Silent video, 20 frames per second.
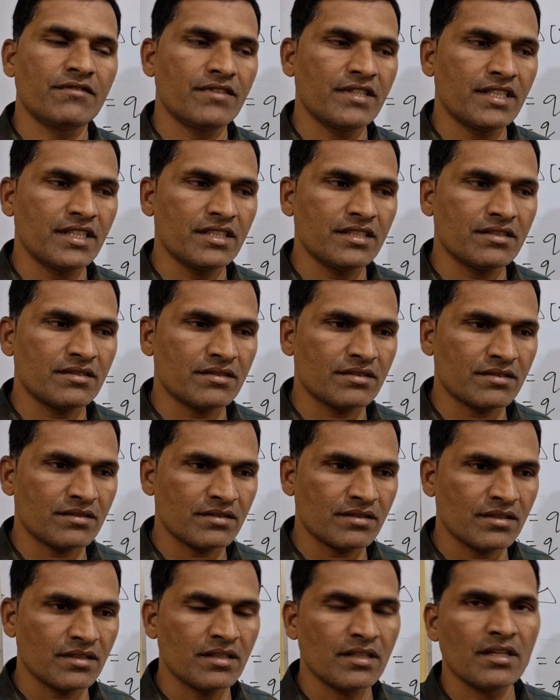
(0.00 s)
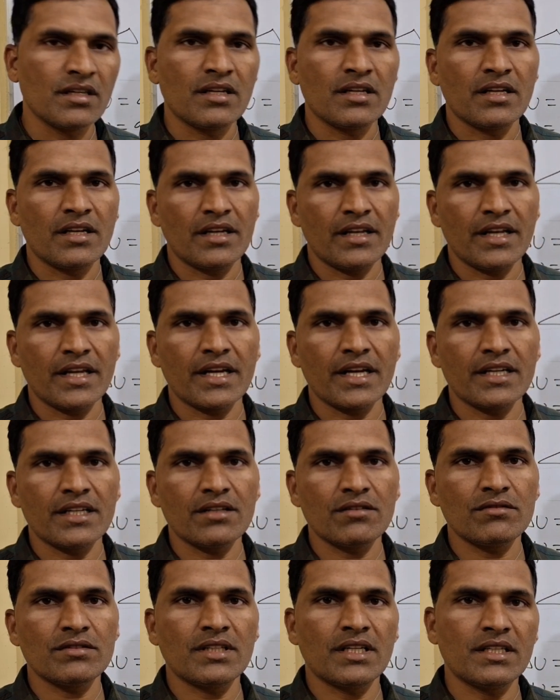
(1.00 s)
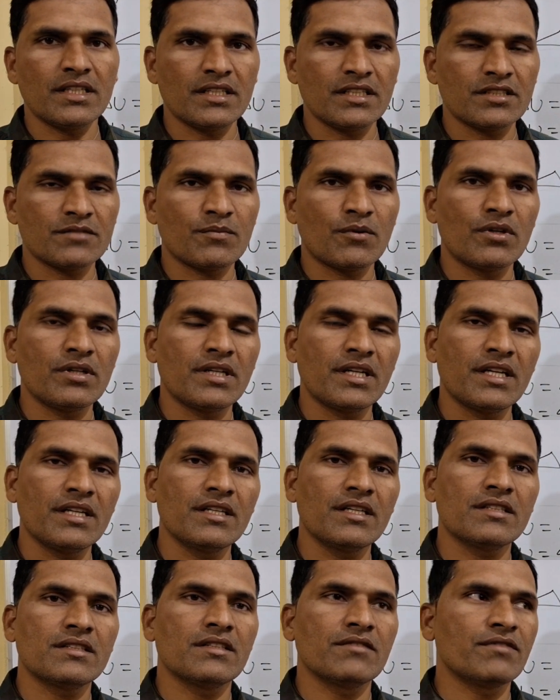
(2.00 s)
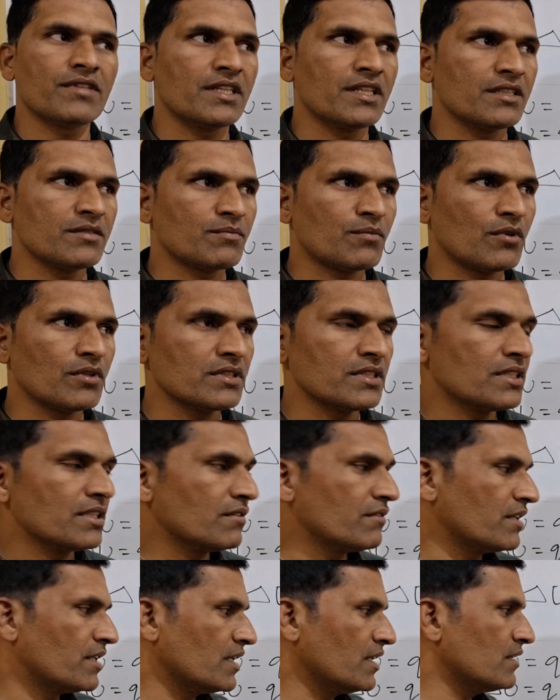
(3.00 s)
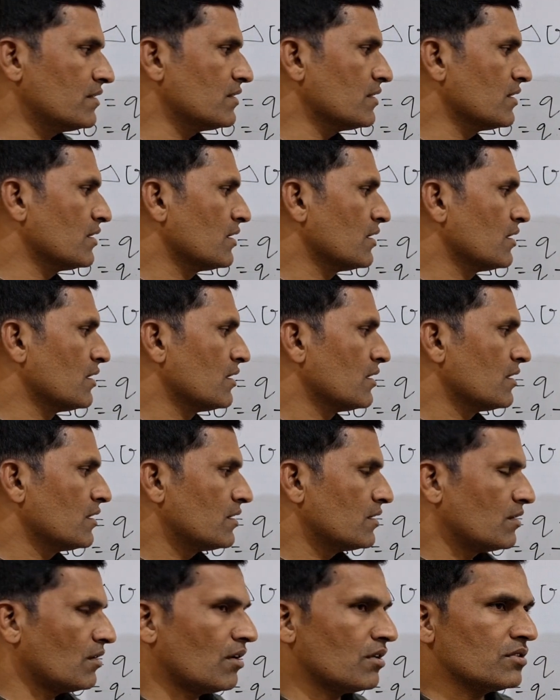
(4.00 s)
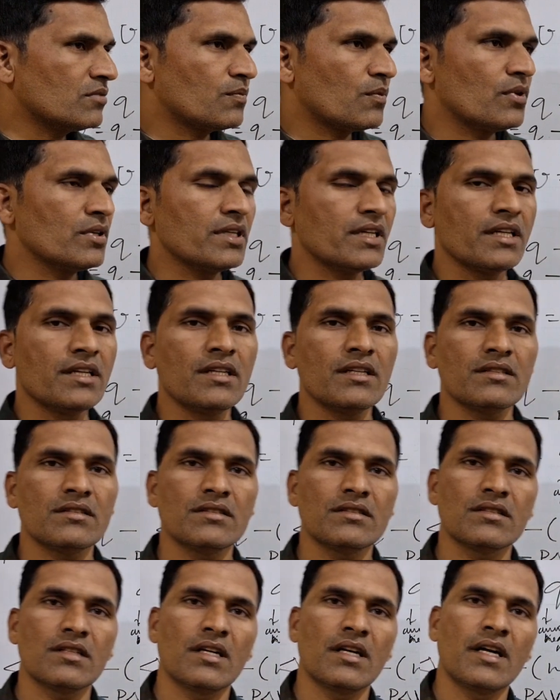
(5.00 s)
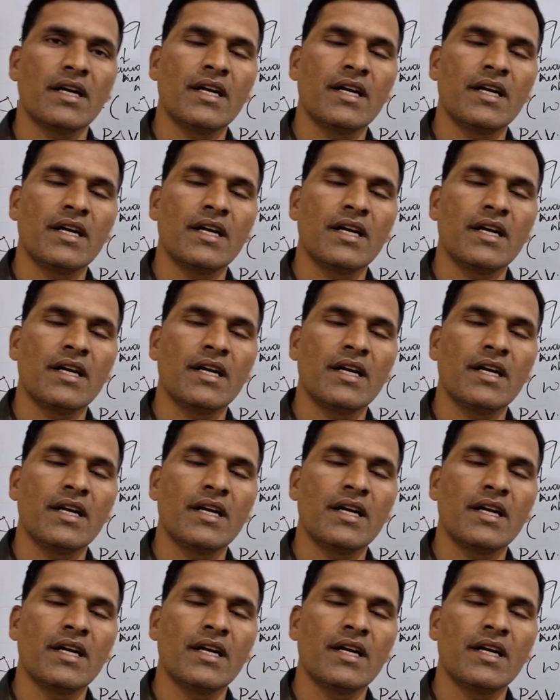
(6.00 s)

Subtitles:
If it is negative, then it is spontaneous. If it is positive, it is non-spontaneous.